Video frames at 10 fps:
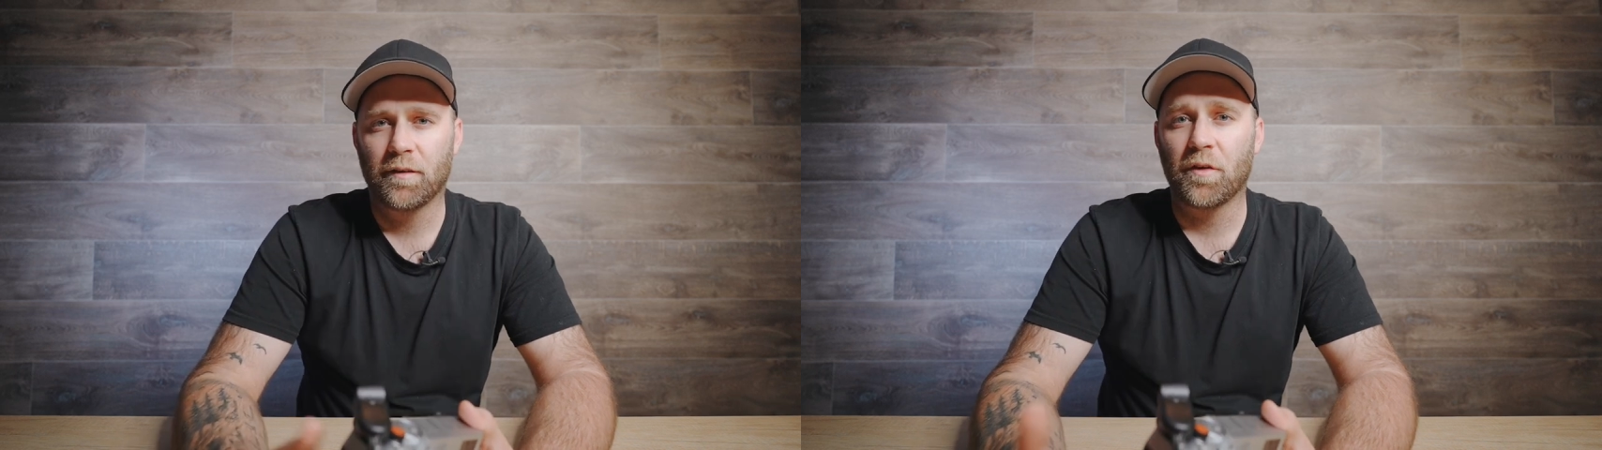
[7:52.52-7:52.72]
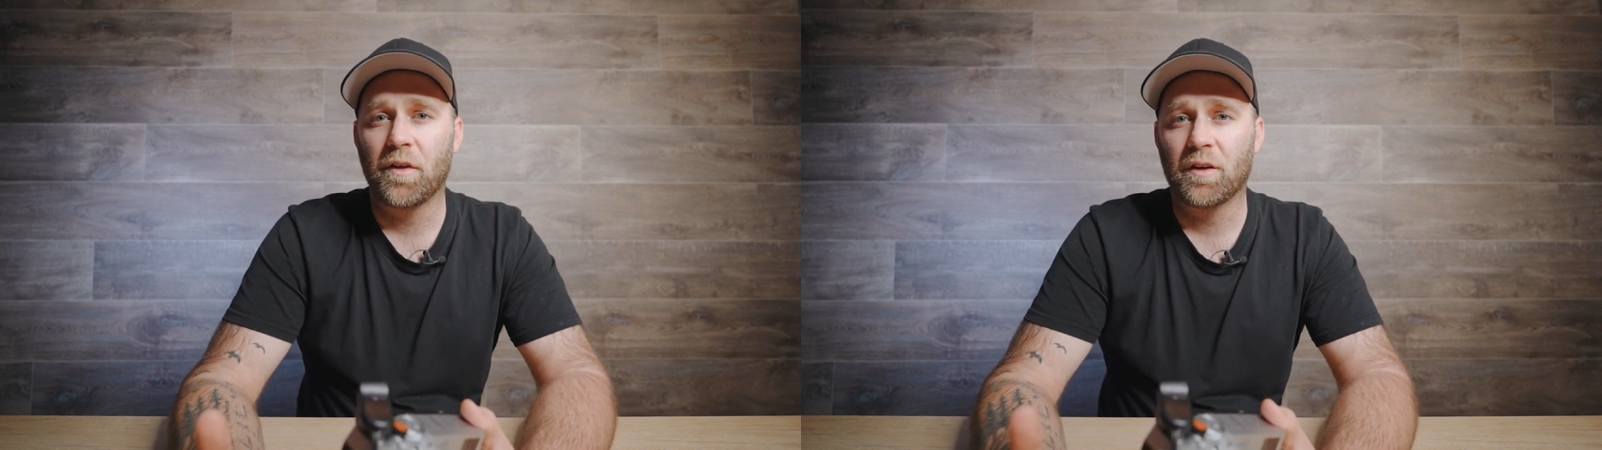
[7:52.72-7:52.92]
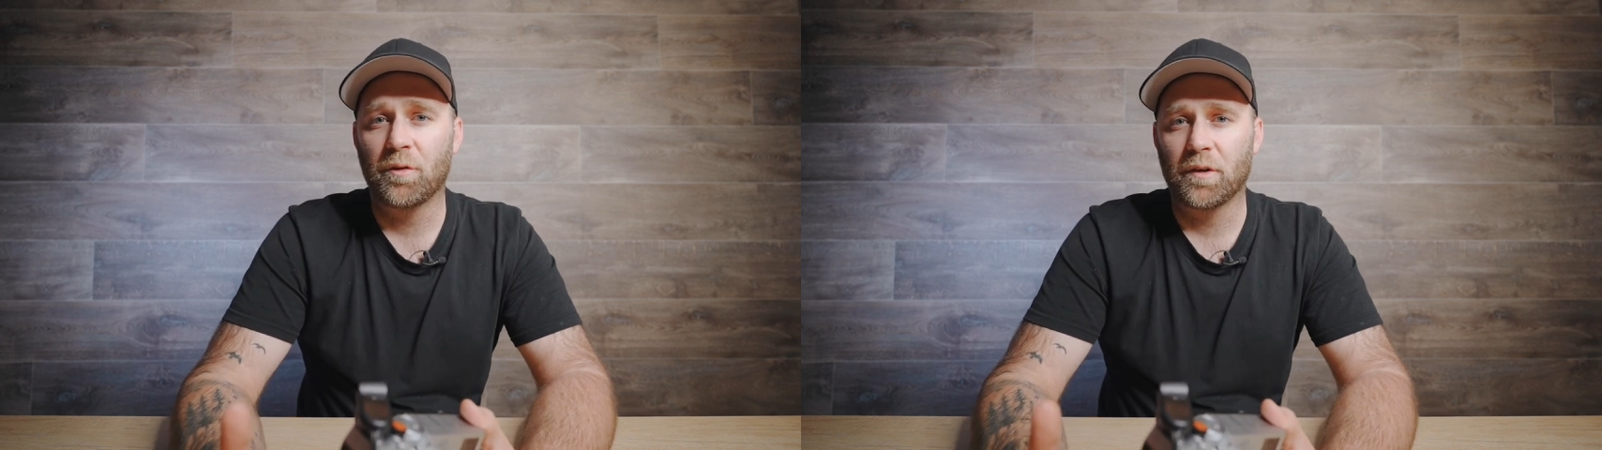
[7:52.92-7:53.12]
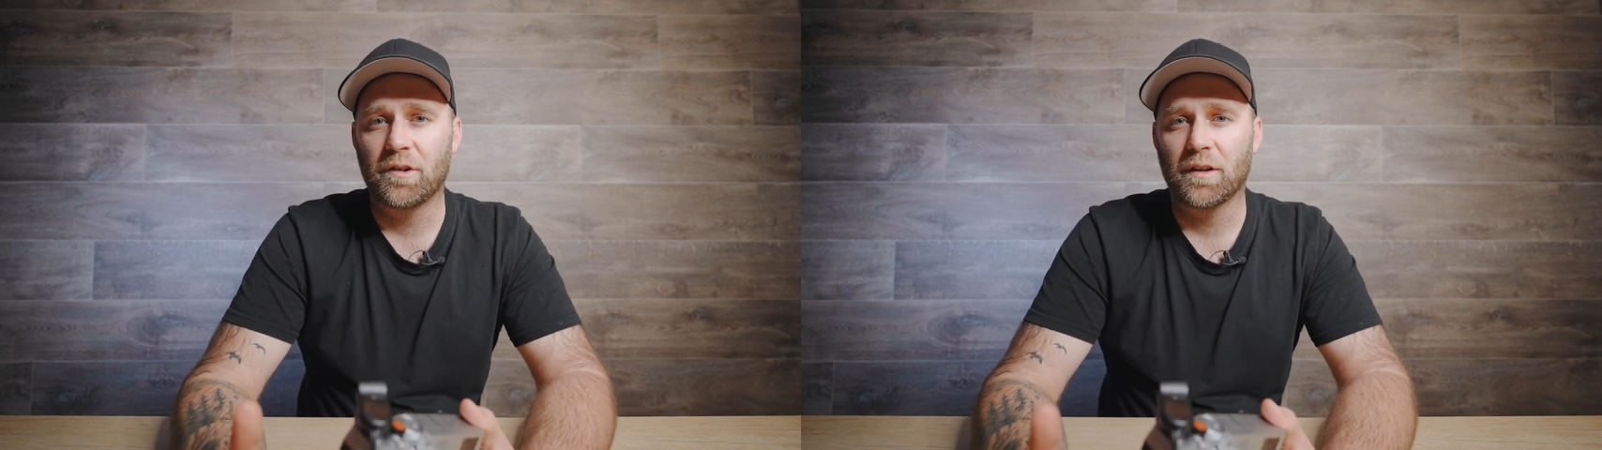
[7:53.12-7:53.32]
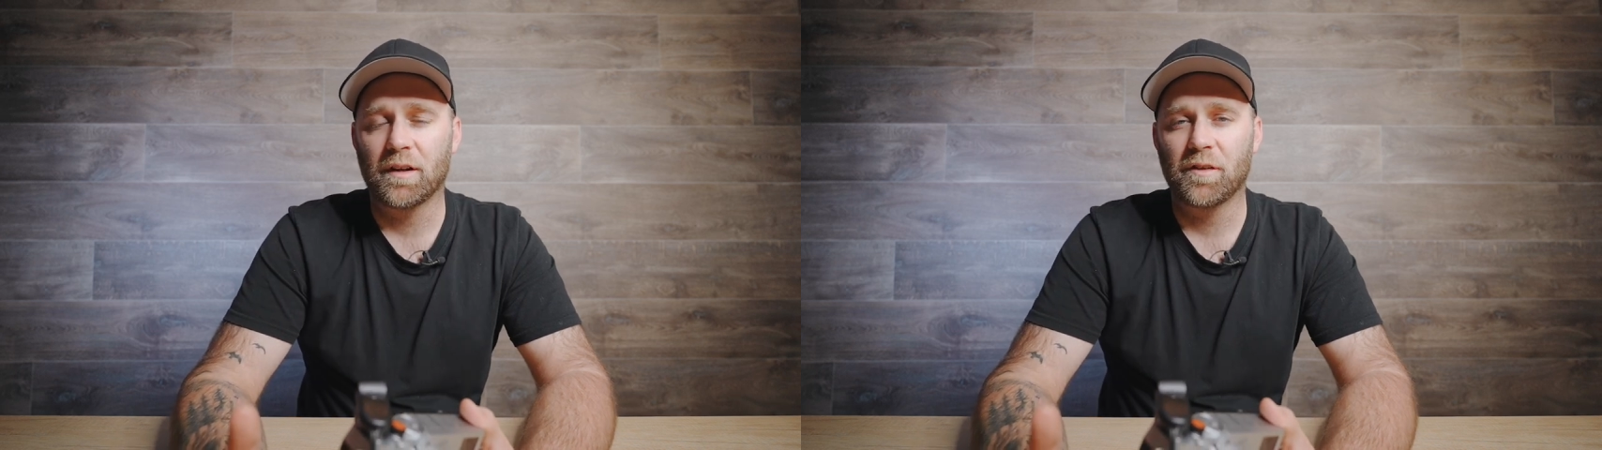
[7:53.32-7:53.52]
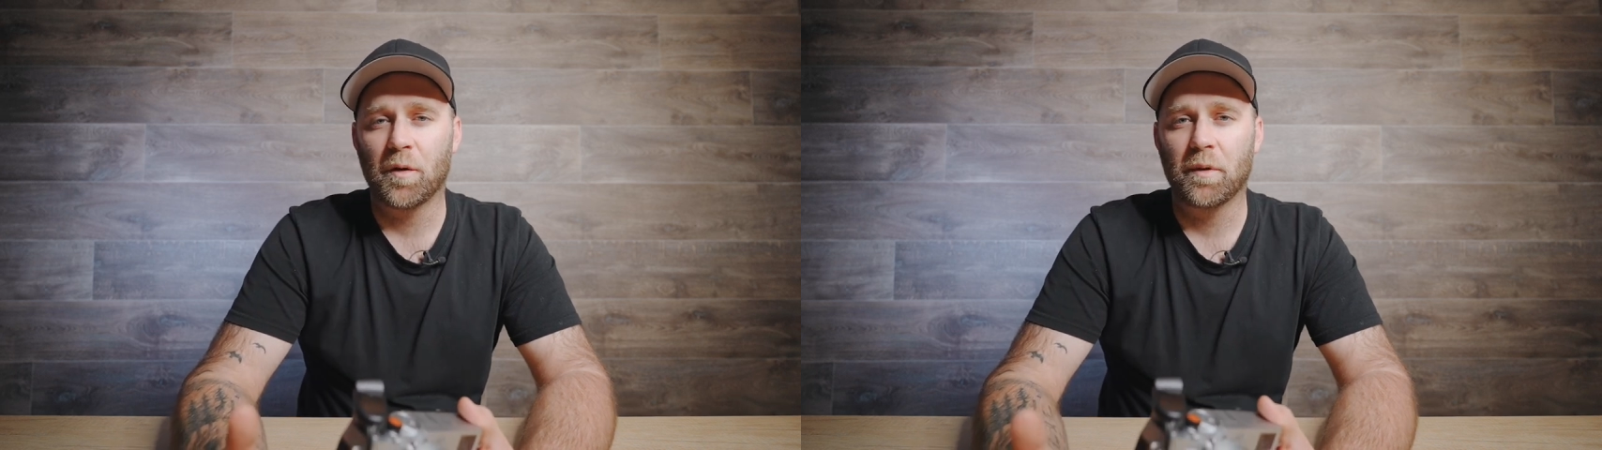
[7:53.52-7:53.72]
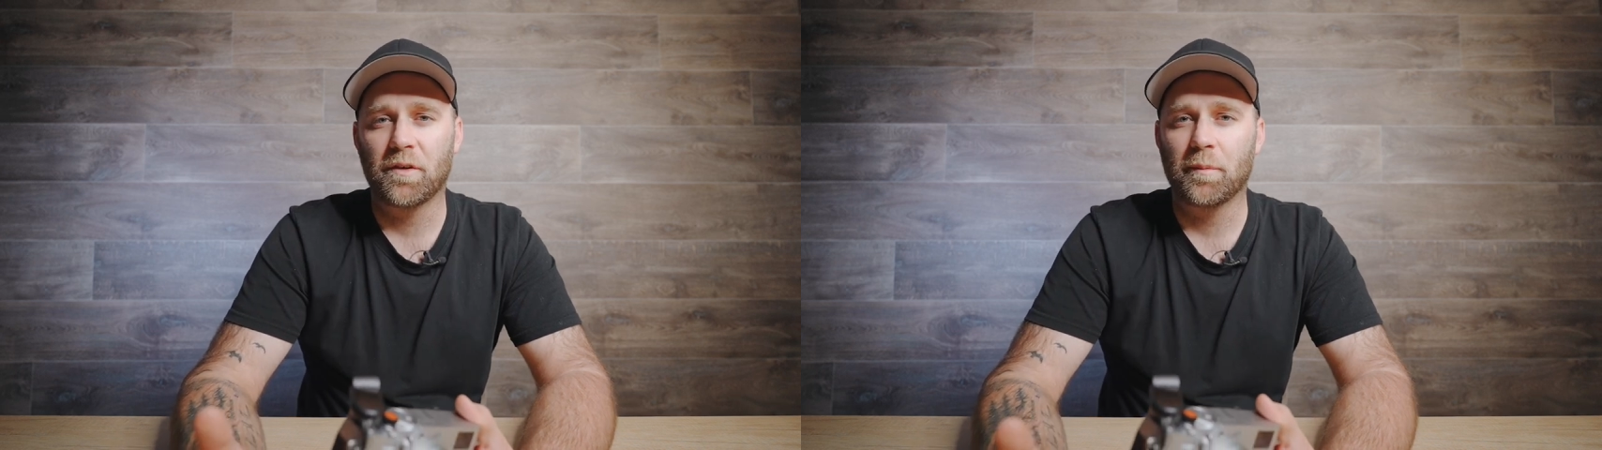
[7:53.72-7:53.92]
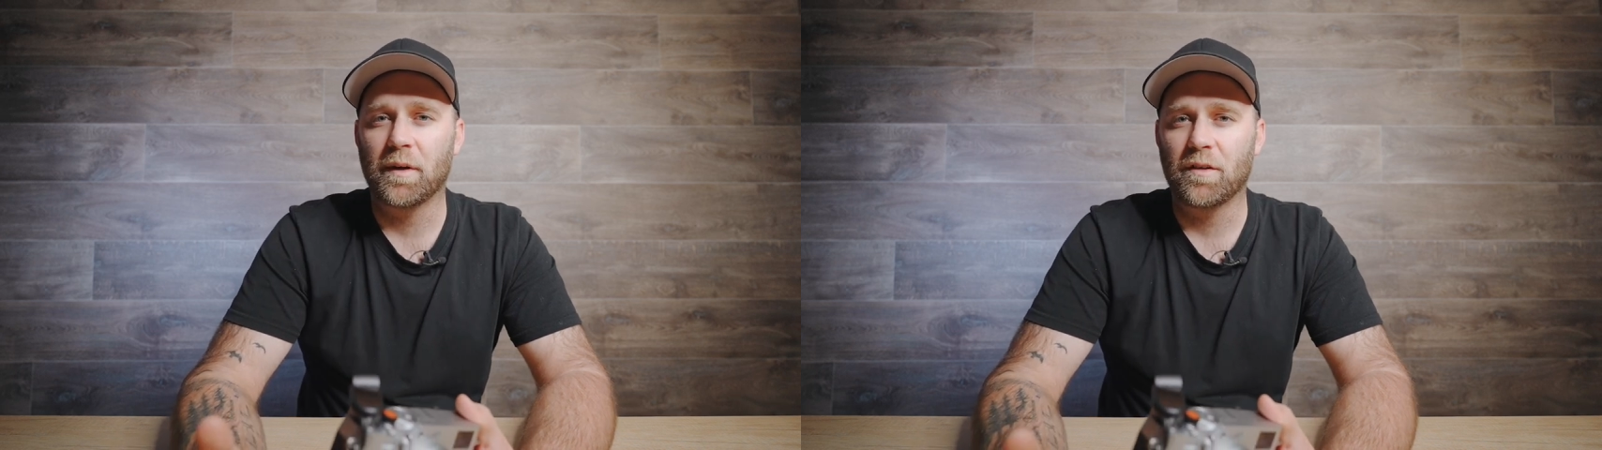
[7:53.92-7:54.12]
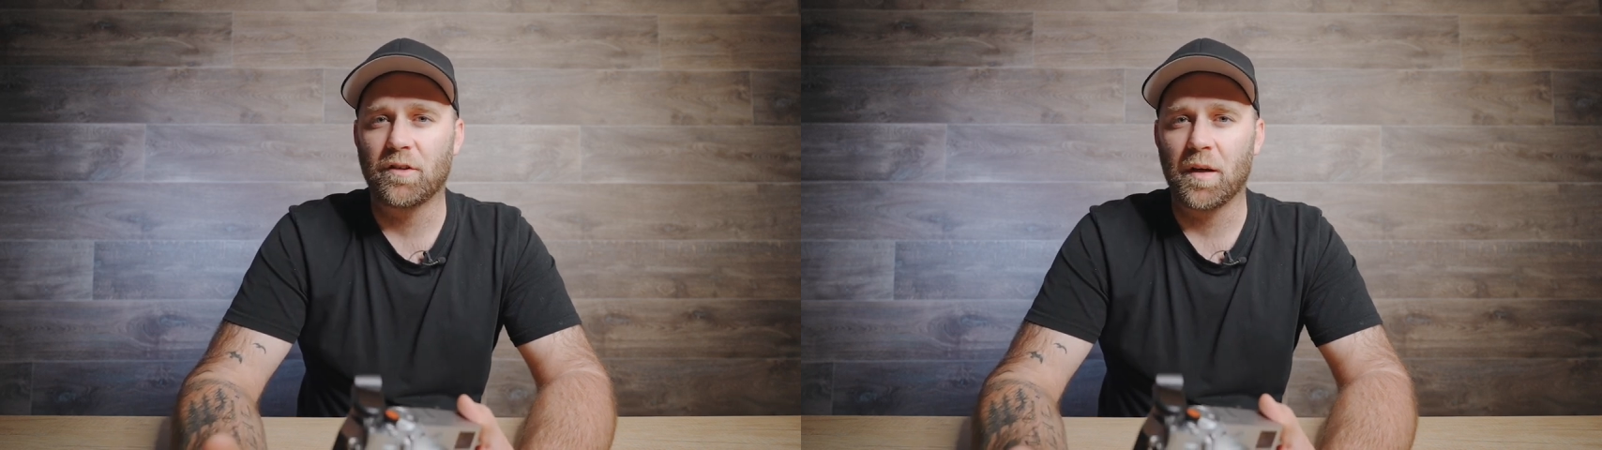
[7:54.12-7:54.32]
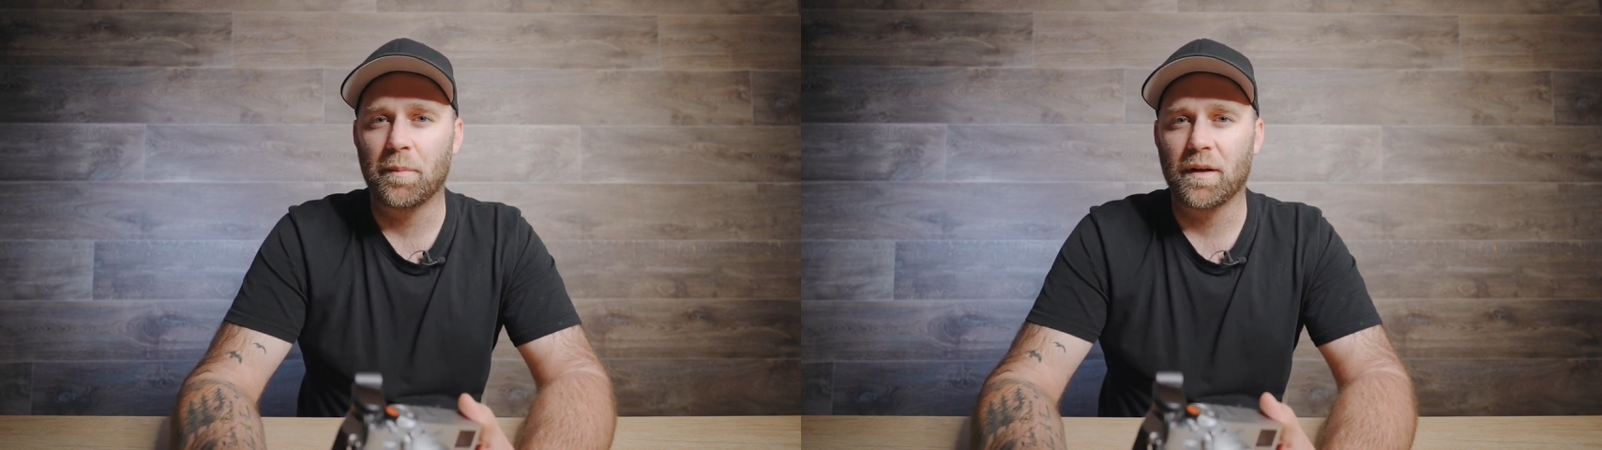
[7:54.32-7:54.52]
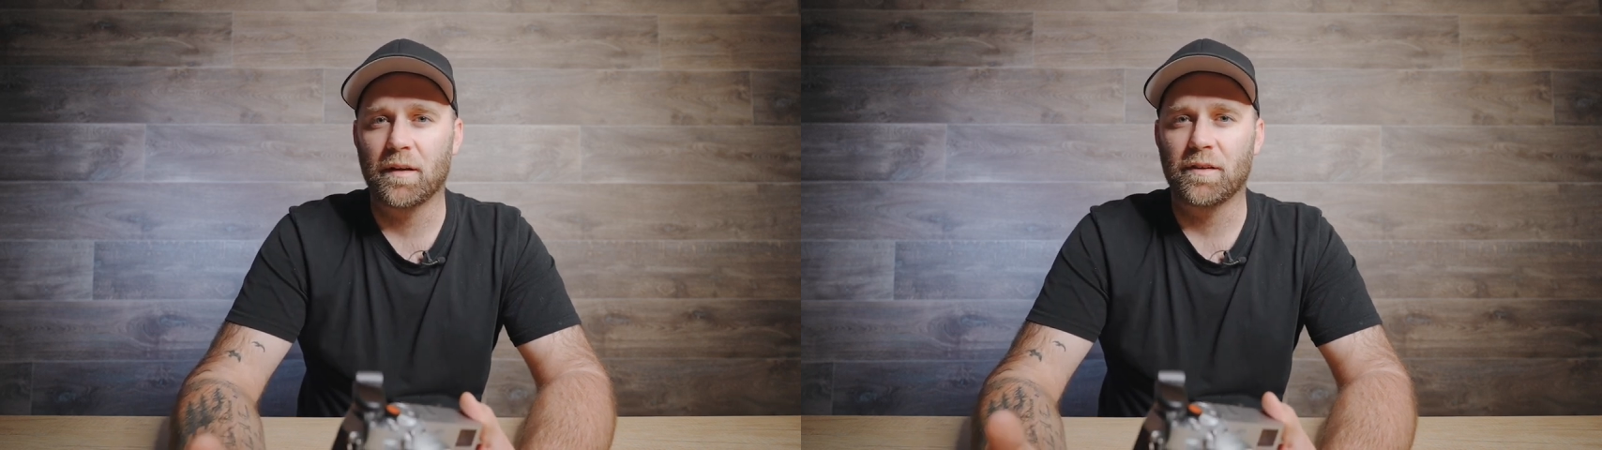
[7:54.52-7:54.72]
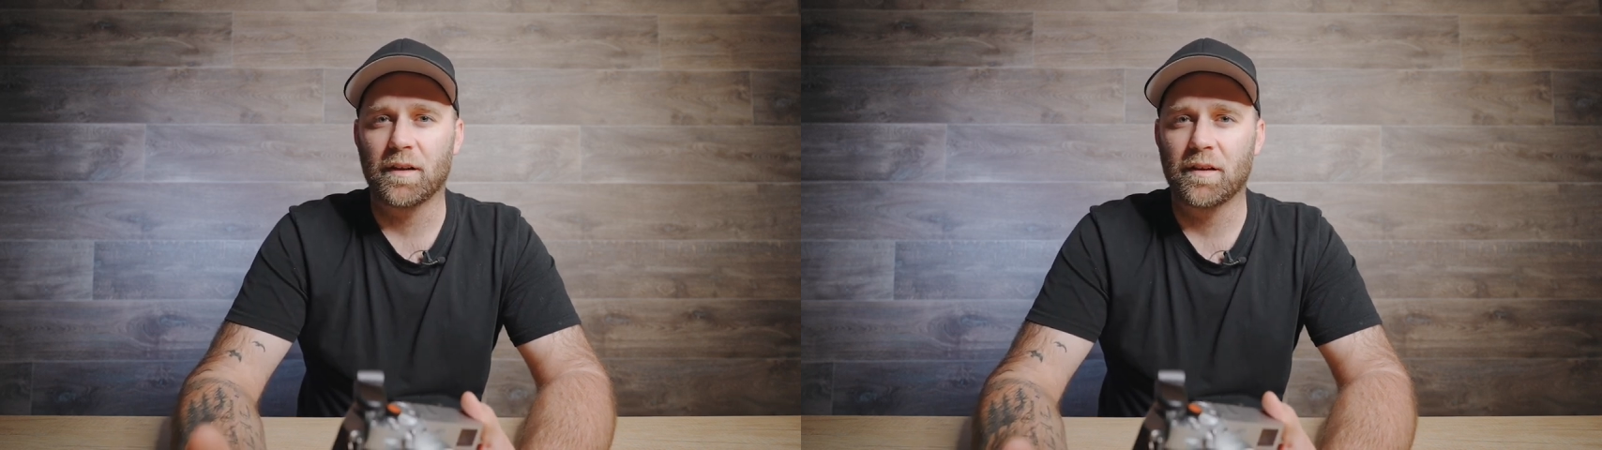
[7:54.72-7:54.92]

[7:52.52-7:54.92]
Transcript: So thanks for watching, guys. I'll put some of these JPEGs